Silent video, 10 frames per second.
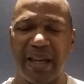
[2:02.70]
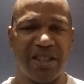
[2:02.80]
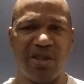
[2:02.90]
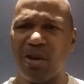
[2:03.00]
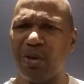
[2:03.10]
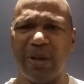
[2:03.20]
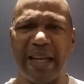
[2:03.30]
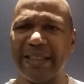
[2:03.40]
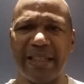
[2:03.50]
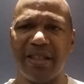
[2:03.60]
He's not going to
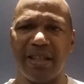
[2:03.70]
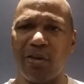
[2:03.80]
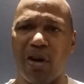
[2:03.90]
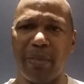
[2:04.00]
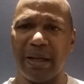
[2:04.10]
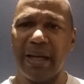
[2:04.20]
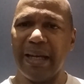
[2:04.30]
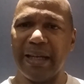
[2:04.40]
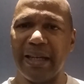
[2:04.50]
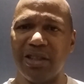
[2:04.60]
let anything come
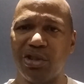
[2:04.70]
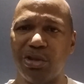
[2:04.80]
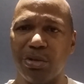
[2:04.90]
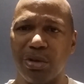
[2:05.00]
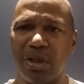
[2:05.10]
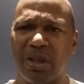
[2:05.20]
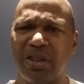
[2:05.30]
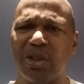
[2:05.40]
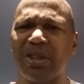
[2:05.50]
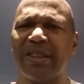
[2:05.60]
against you.
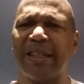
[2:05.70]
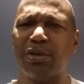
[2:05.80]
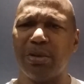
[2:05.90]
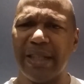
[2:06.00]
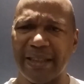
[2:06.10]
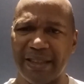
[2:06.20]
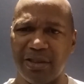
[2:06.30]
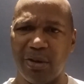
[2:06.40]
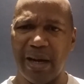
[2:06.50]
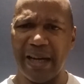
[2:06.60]
Just settle that
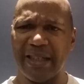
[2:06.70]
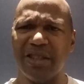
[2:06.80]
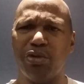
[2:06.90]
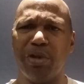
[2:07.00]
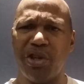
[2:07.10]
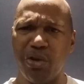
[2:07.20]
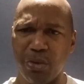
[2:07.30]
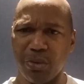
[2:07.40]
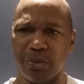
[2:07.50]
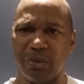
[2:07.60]
in your heart. He's with
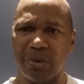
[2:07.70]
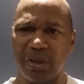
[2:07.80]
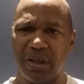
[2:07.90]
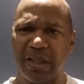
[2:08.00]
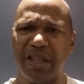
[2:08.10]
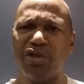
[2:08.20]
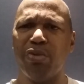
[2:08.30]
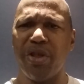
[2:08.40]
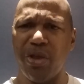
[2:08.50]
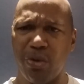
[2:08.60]
you. He's
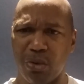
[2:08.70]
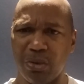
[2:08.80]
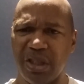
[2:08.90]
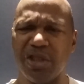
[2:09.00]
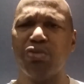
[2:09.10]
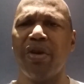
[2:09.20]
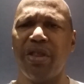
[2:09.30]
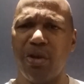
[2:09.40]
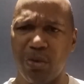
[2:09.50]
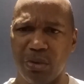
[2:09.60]
with you. He's with
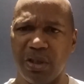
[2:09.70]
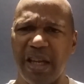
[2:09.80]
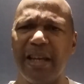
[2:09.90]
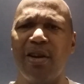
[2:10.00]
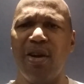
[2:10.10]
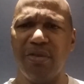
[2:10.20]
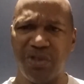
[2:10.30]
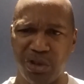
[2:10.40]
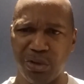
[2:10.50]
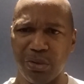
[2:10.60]
you. He
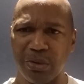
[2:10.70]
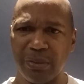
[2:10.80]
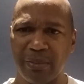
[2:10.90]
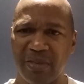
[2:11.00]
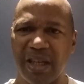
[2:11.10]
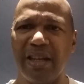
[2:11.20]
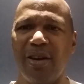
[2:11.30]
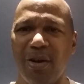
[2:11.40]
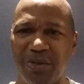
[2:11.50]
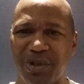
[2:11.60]
loves you. He
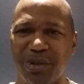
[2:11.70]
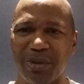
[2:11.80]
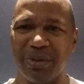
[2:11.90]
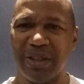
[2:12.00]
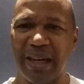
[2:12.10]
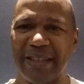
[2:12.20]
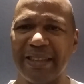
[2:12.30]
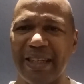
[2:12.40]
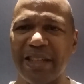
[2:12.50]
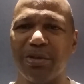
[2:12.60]
loves you. And he
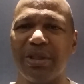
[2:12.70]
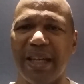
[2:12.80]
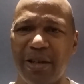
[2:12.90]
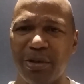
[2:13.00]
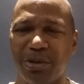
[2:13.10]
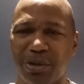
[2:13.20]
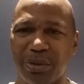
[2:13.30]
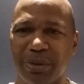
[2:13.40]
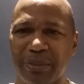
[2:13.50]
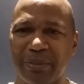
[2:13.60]
said I should tell you too.